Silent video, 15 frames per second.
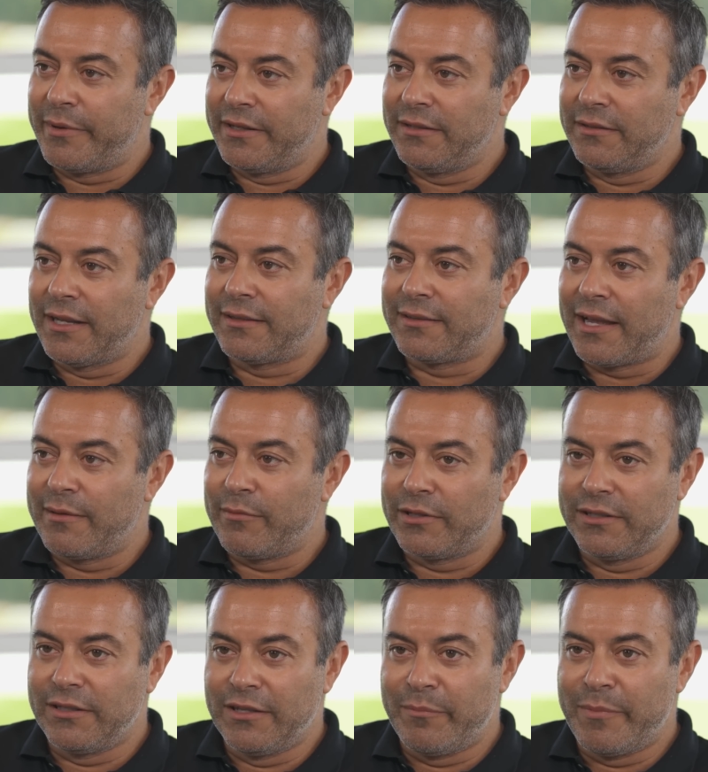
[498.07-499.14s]
and in that time I
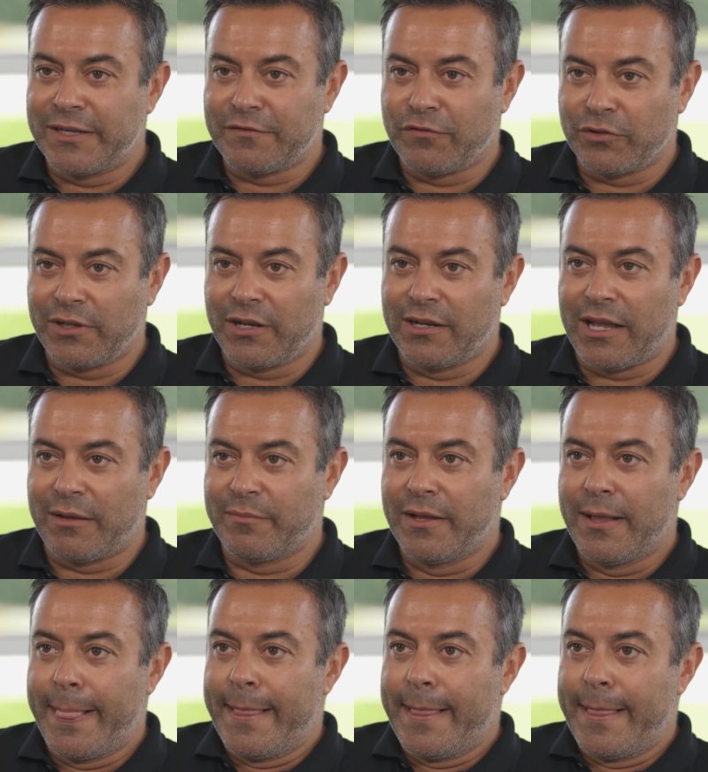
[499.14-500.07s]
did the best for the club.